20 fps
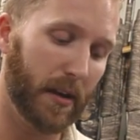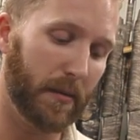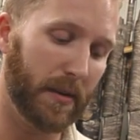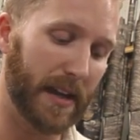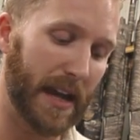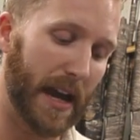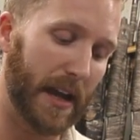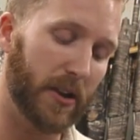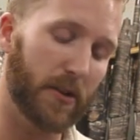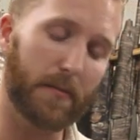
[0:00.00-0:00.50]

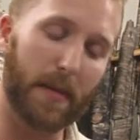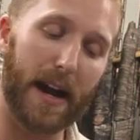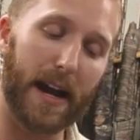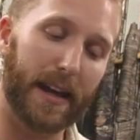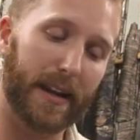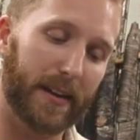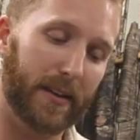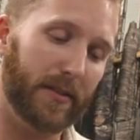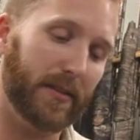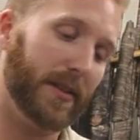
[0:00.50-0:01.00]
yeah, you
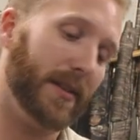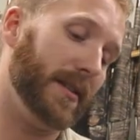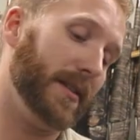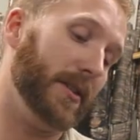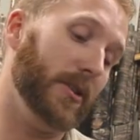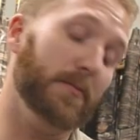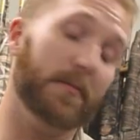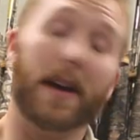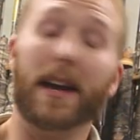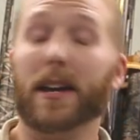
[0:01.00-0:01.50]

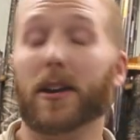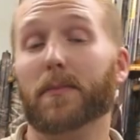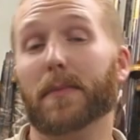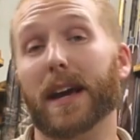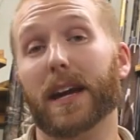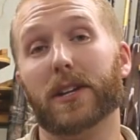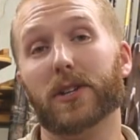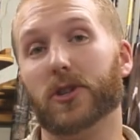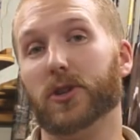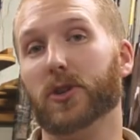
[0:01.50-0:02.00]

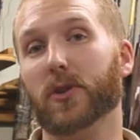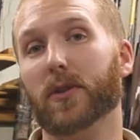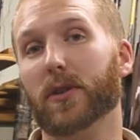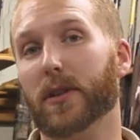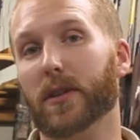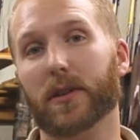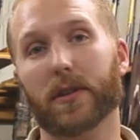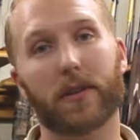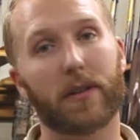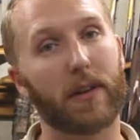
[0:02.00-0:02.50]
may can shoot
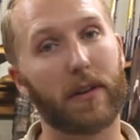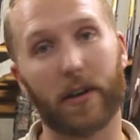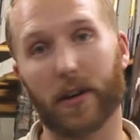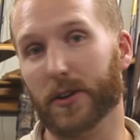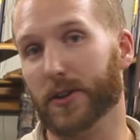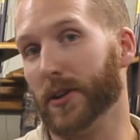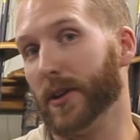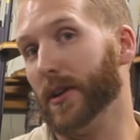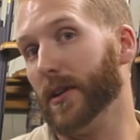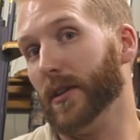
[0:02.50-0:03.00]
an
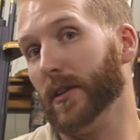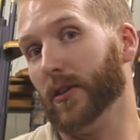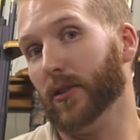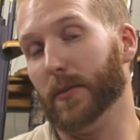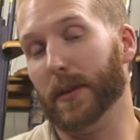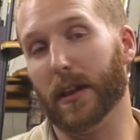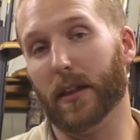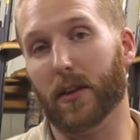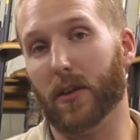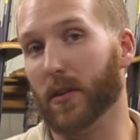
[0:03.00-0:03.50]
inertia gun a little
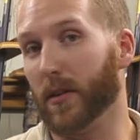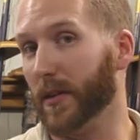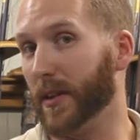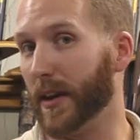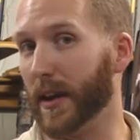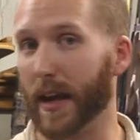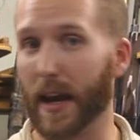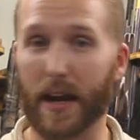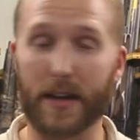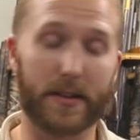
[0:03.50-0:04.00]
bit longer than
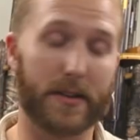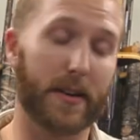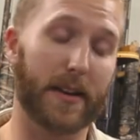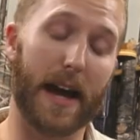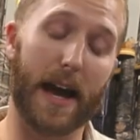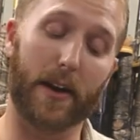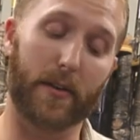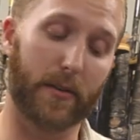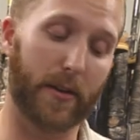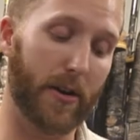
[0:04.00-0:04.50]
a gas gun.
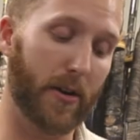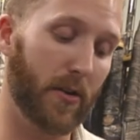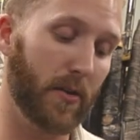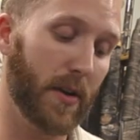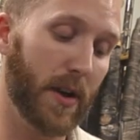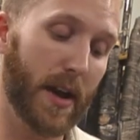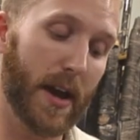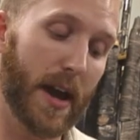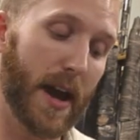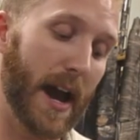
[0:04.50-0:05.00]
I don't know.
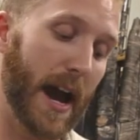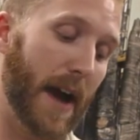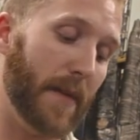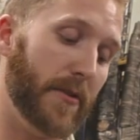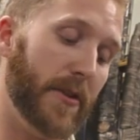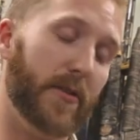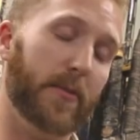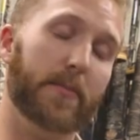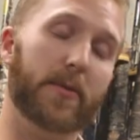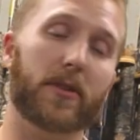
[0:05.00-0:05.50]
I've
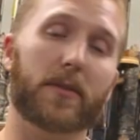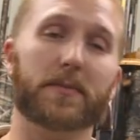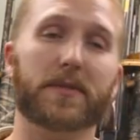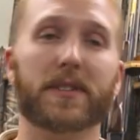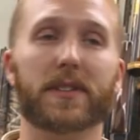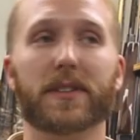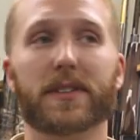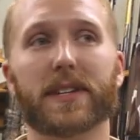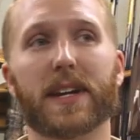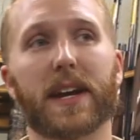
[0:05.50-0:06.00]
never put them
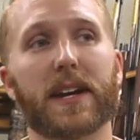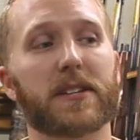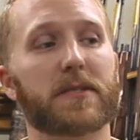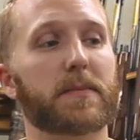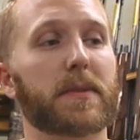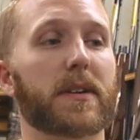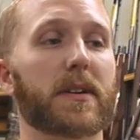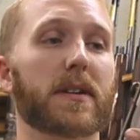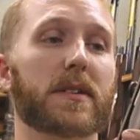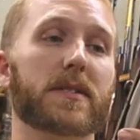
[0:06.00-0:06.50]
to the test
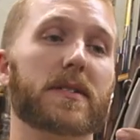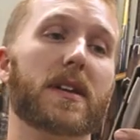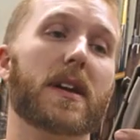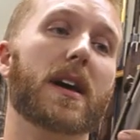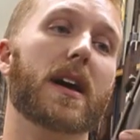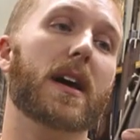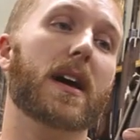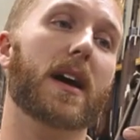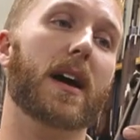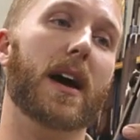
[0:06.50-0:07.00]
because
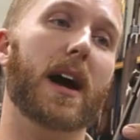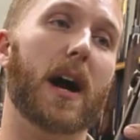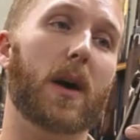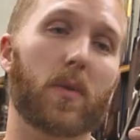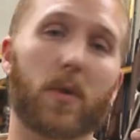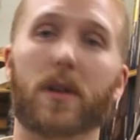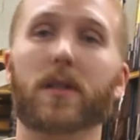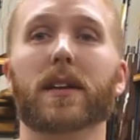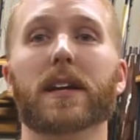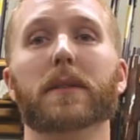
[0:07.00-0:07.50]
I
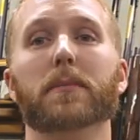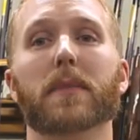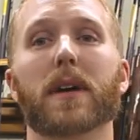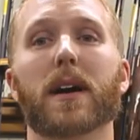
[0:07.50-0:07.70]
will clean